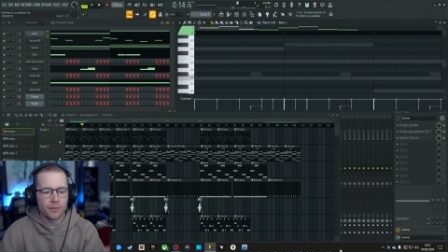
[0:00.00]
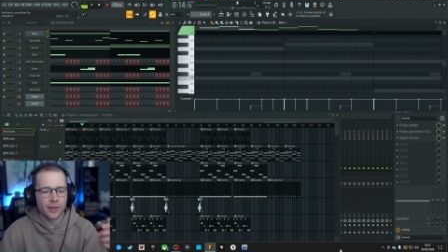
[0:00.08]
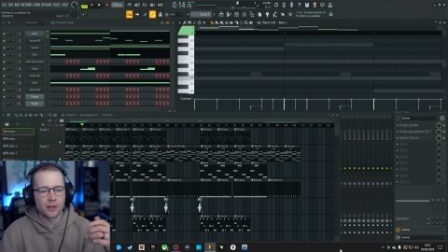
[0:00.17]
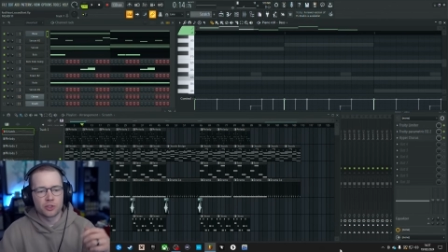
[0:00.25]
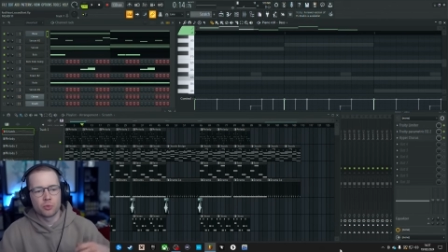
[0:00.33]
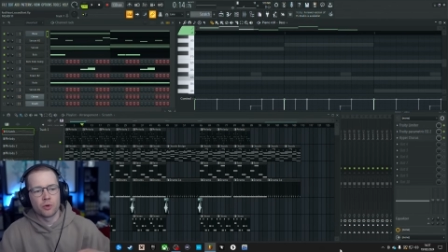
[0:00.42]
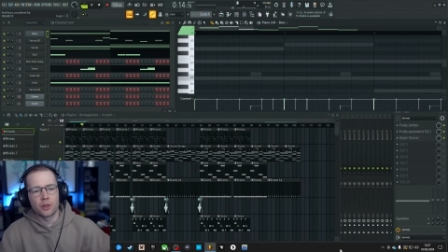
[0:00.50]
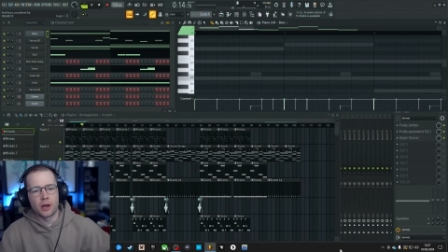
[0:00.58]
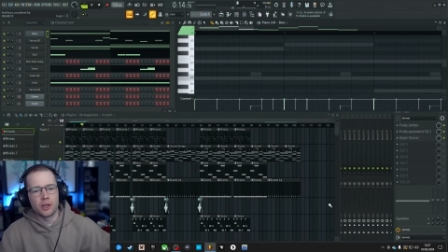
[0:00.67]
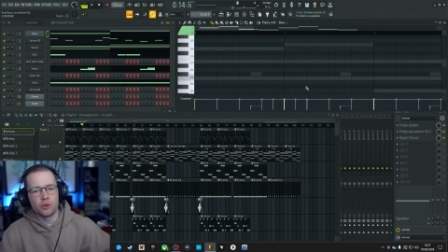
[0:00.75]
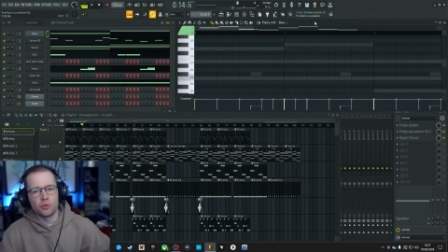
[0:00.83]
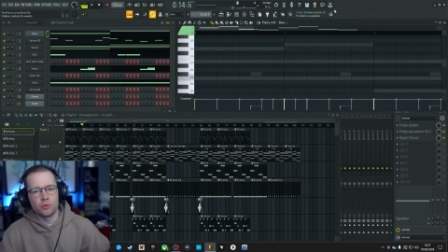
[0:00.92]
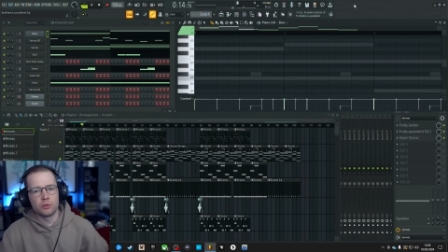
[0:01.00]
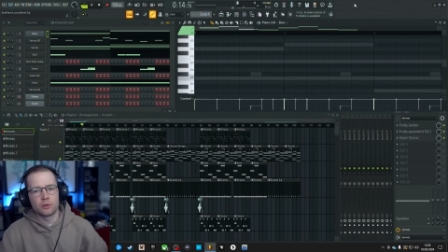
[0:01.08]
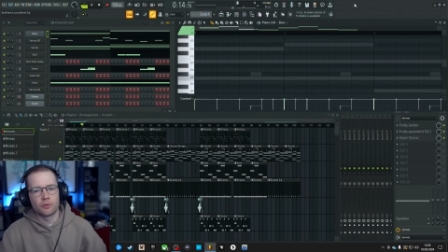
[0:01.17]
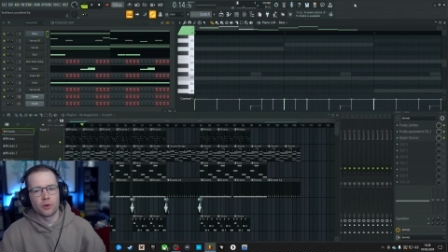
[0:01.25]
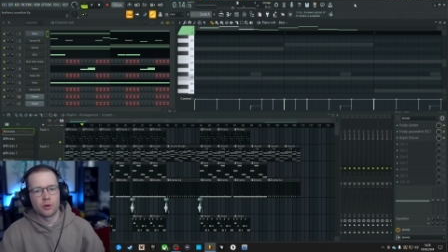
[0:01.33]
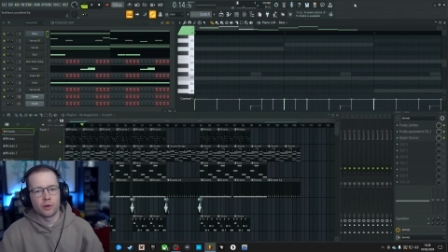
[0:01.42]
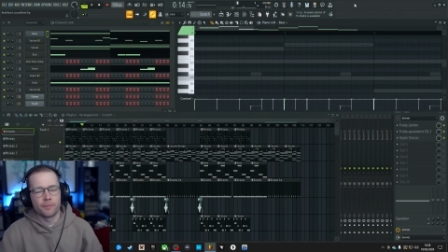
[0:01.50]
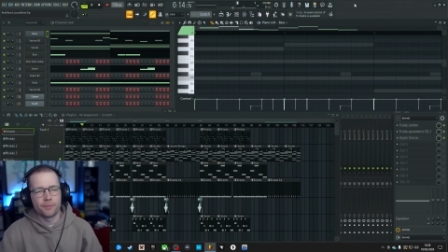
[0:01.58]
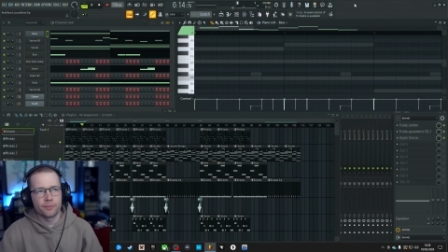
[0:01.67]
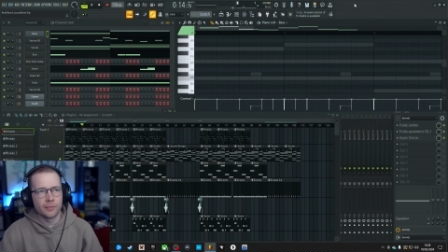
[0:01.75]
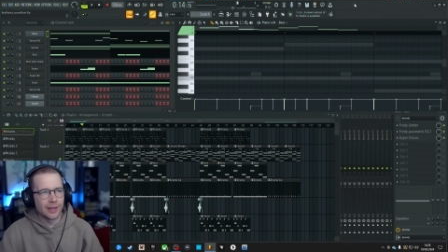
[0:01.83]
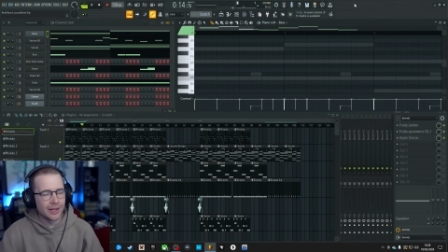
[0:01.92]
That's the one that I use for
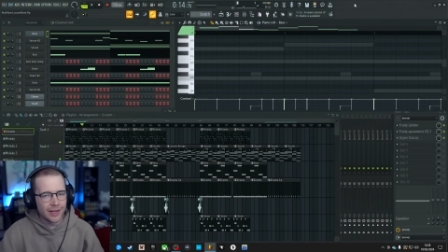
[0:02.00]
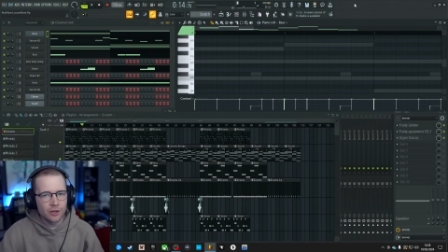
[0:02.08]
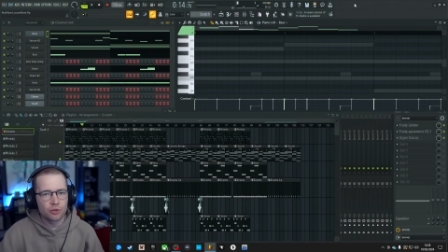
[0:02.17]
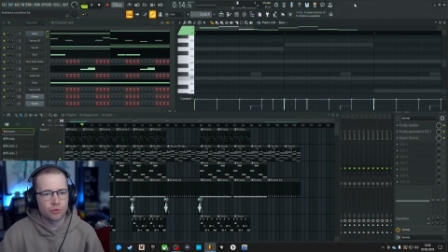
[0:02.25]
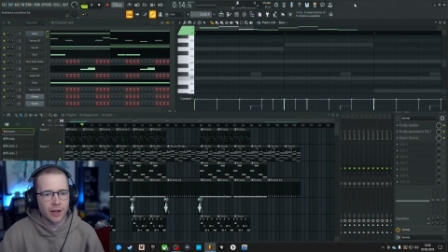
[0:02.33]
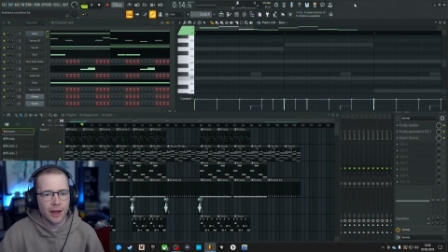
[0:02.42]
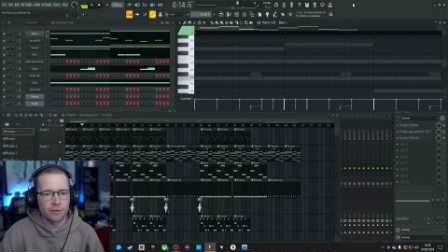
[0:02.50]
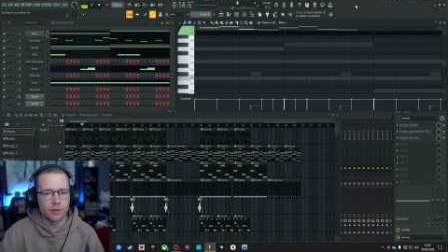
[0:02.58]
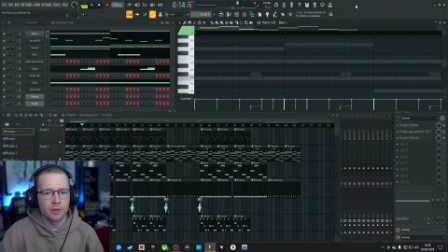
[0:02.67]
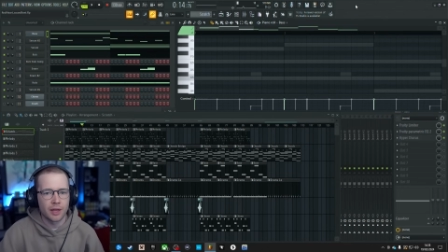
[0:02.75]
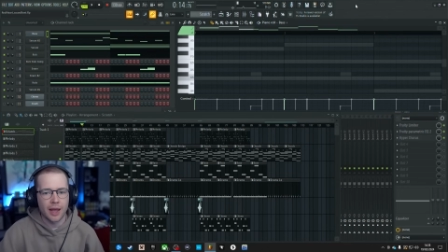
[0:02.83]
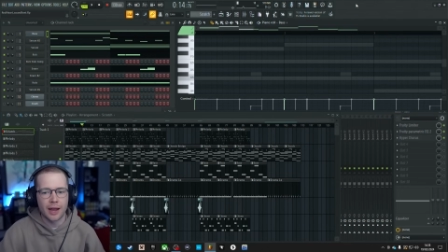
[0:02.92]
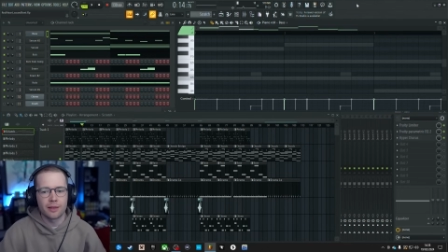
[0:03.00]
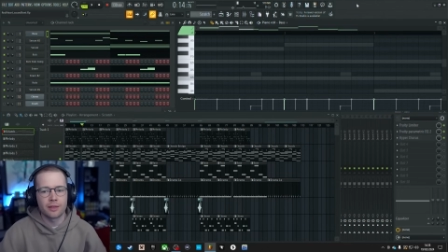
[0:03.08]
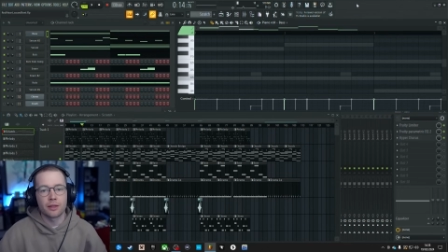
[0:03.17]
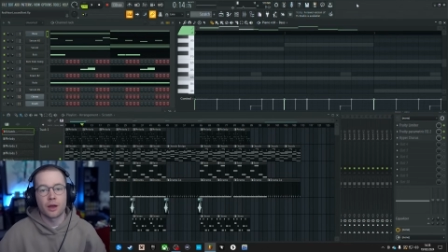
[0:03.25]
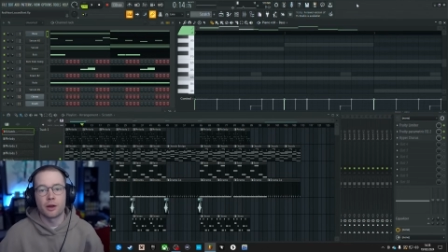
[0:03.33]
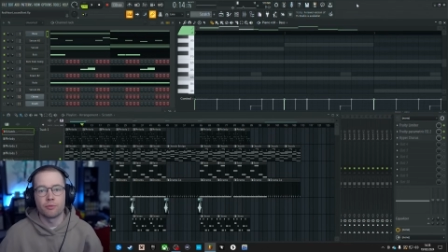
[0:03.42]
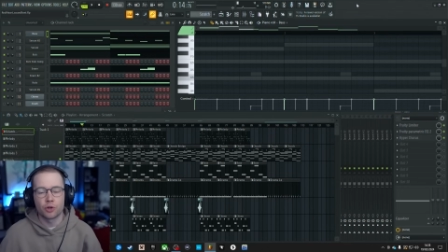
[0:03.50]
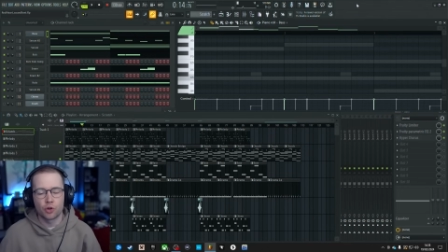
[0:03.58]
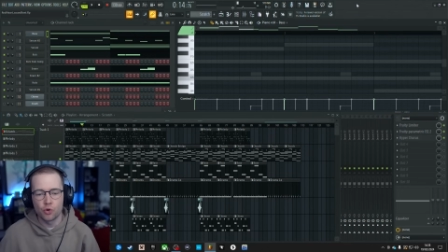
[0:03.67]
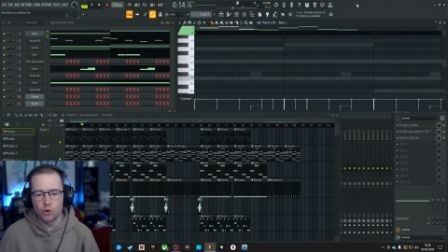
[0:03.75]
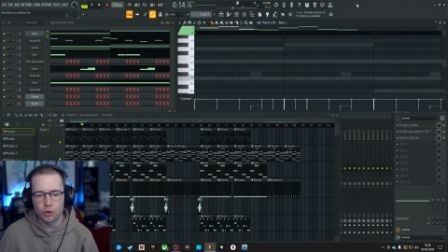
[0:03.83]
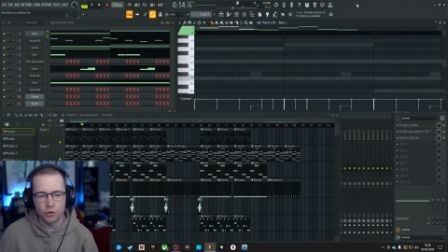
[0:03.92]
literally everything. Anything that I
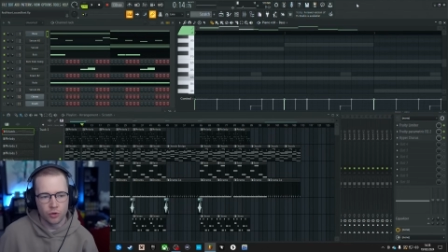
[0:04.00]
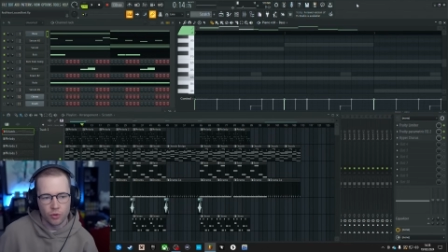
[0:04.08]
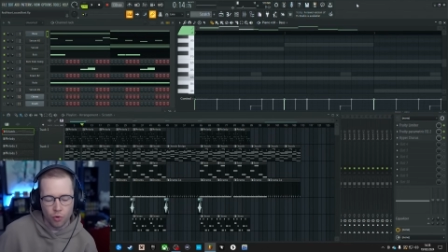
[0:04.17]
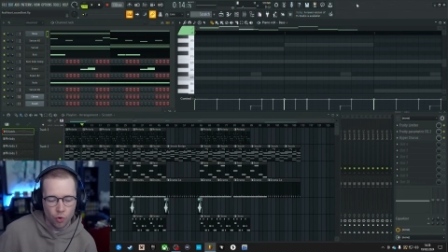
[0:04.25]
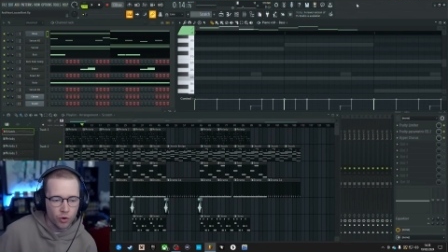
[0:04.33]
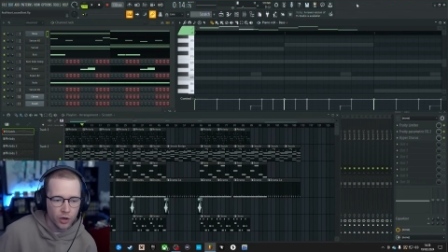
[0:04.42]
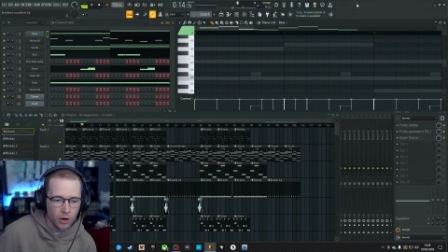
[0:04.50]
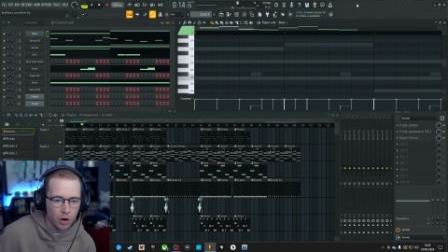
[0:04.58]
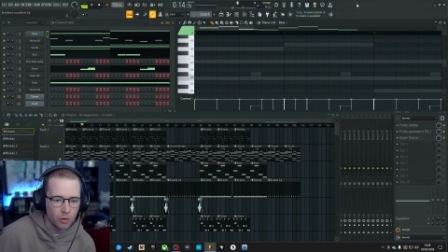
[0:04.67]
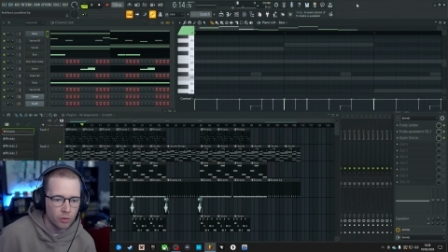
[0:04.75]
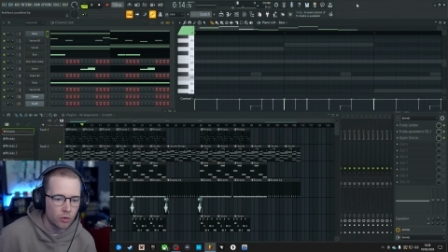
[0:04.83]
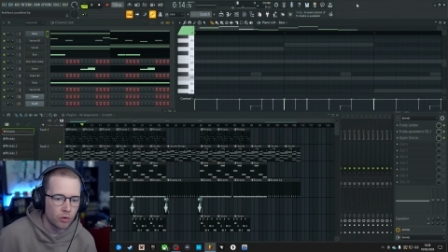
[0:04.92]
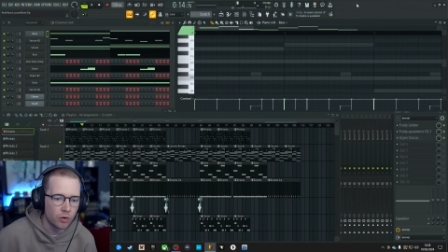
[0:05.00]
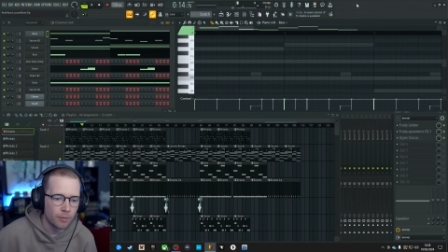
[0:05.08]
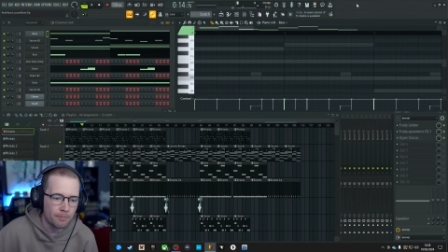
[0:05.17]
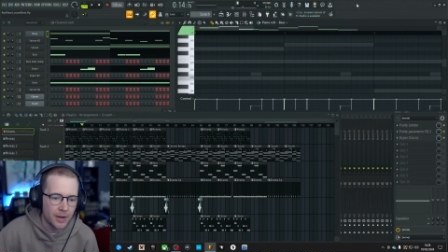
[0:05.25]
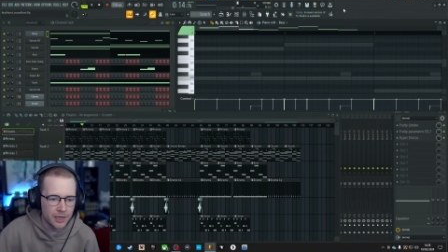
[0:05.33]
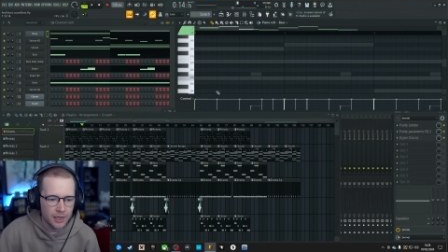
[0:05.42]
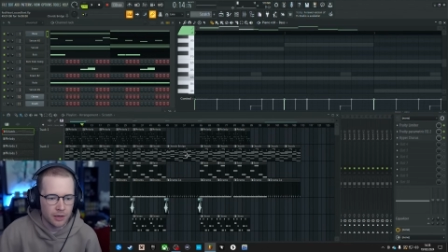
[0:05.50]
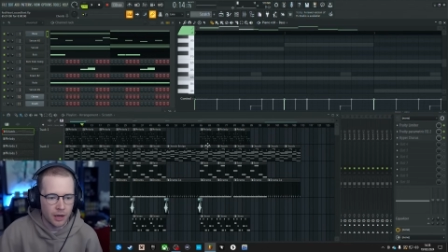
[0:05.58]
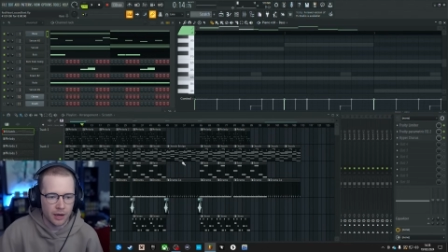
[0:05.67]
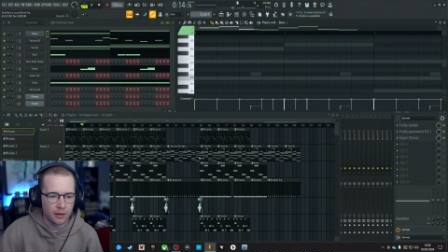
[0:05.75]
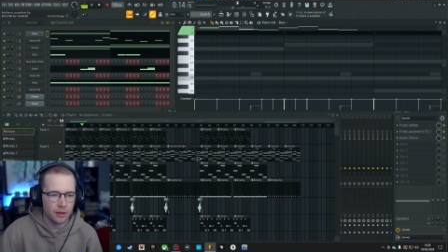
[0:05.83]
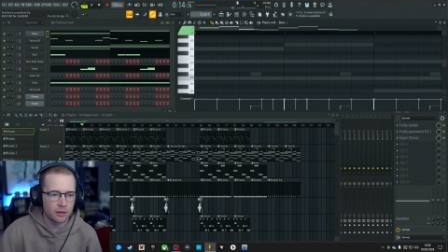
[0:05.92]
record, audio or MIDI
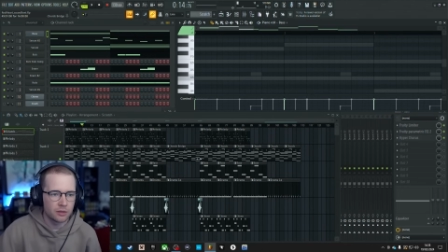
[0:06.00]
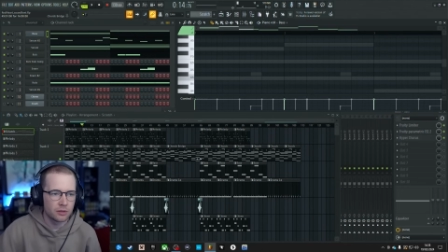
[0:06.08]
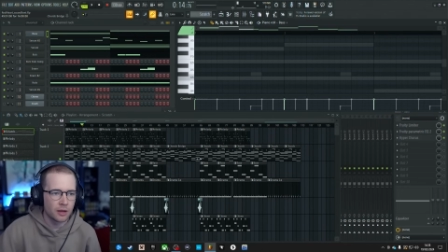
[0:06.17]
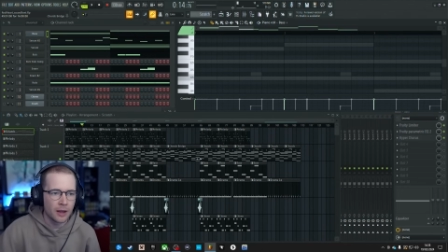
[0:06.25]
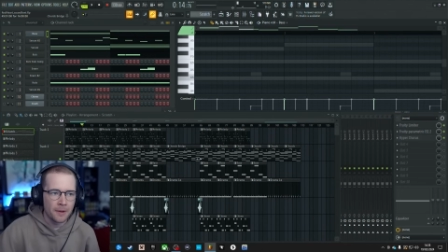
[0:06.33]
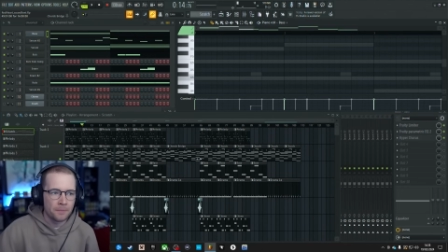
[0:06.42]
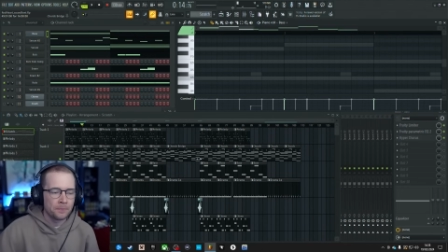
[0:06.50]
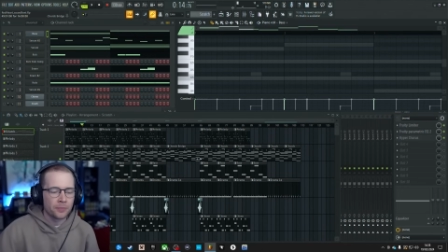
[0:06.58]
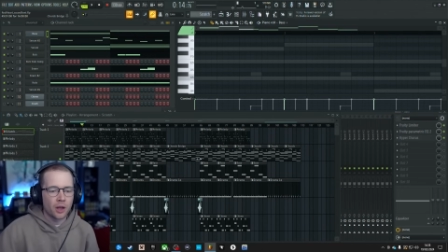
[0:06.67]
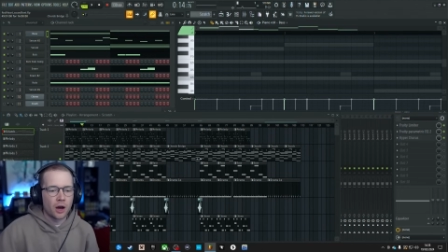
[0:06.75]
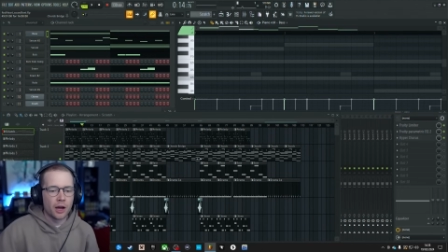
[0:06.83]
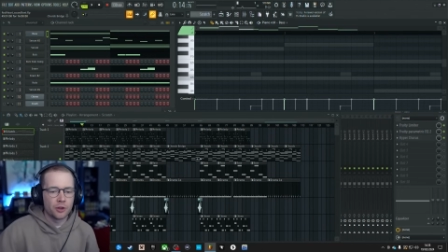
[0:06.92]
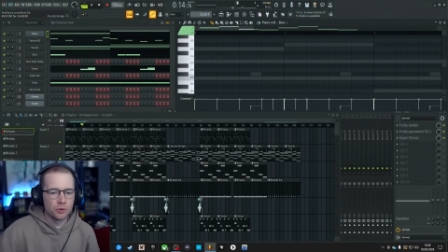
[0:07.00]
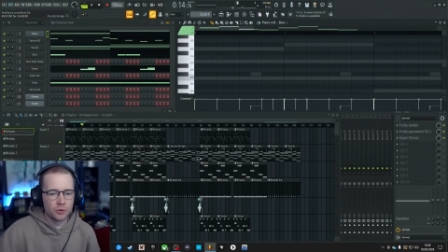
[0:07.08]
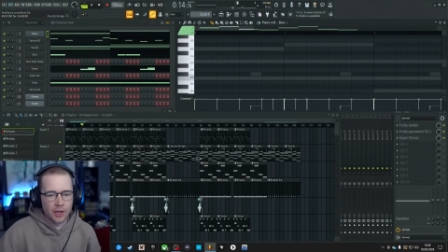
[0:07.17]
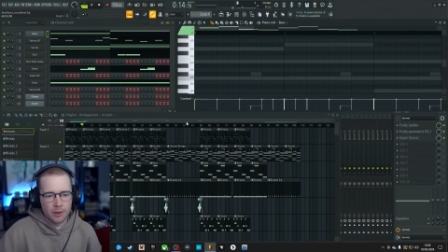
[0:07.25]
like this, I use